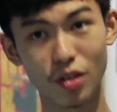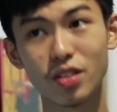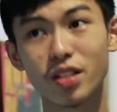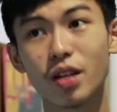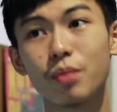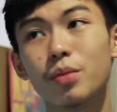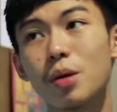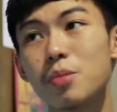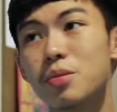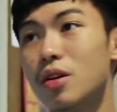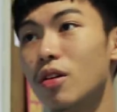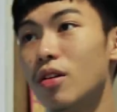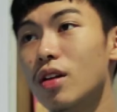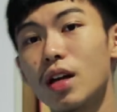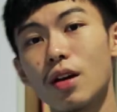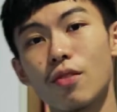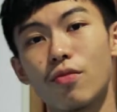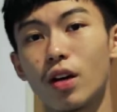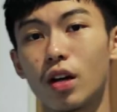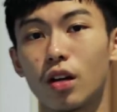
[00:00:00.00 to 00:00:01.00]
Sometimes they
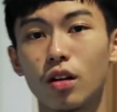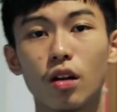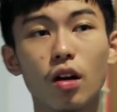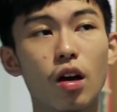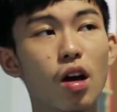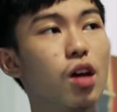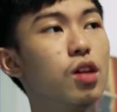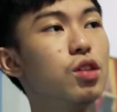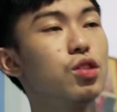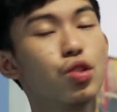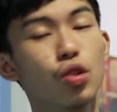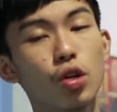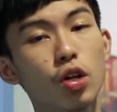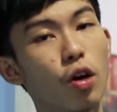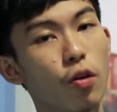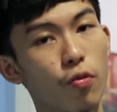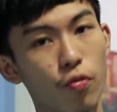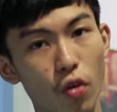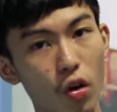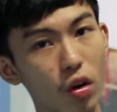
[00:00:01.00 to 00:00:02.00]
only have like
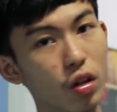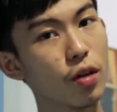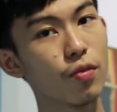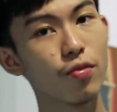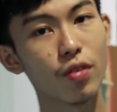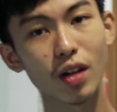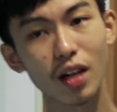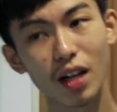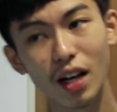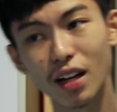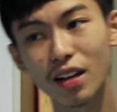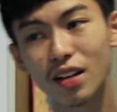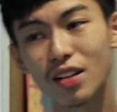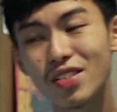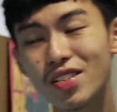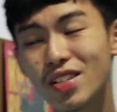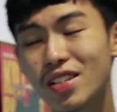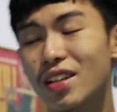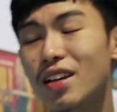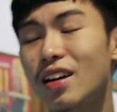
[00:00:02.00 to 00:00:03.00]
3 or 4 different
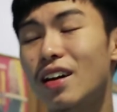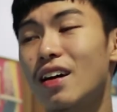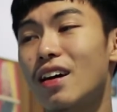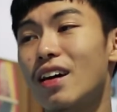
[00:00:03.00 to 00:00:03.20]
colors,